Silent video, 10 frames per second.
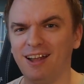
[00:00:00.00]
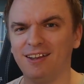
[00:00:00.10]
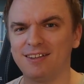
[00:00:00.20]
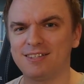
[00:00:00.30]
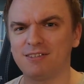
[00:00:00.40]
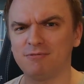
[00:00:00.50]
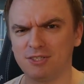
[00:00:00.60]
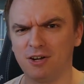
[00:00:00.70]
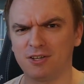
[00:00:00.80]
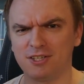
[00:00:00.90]
and let's
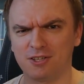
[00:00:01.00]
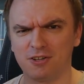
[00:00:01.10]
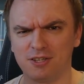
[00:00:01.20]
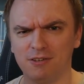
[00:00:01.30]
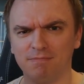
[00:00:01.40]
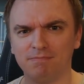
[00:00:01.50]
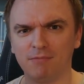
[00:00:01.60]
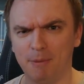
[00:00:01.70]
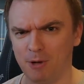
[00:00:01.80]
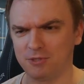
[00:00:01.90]
start discussing
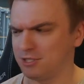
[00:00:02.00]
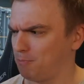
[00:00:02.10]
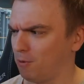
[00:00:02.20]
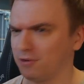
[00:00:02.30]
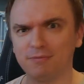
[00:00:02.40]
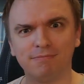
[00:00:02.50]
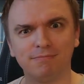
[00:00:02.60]
about this board.